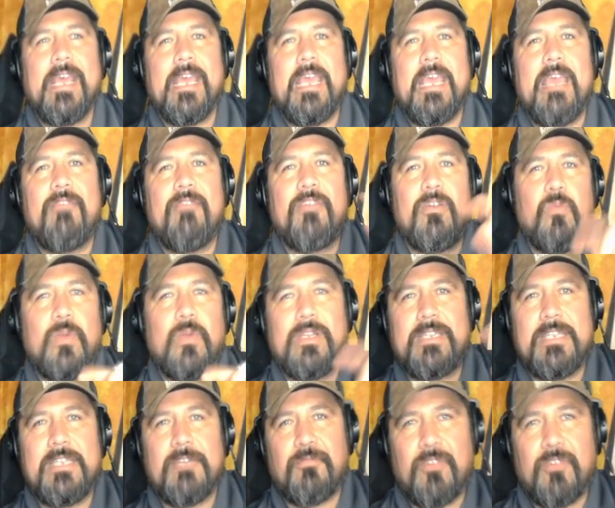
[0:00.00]
Even
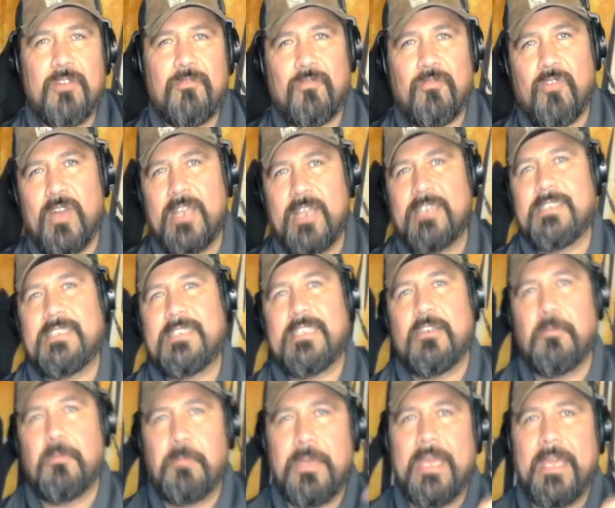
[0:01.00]
with different friends,
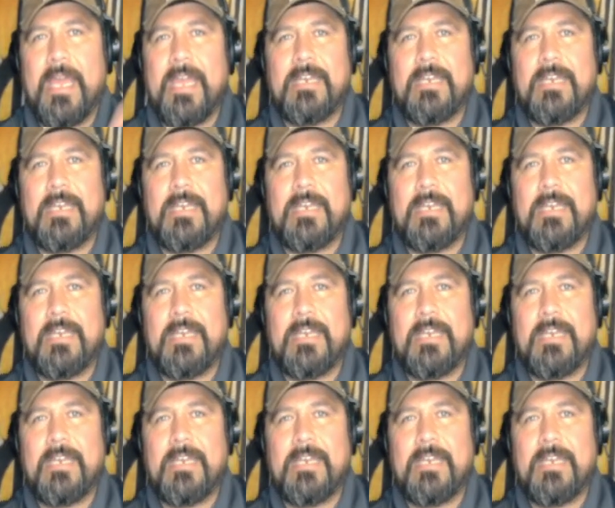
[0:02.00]
there'll be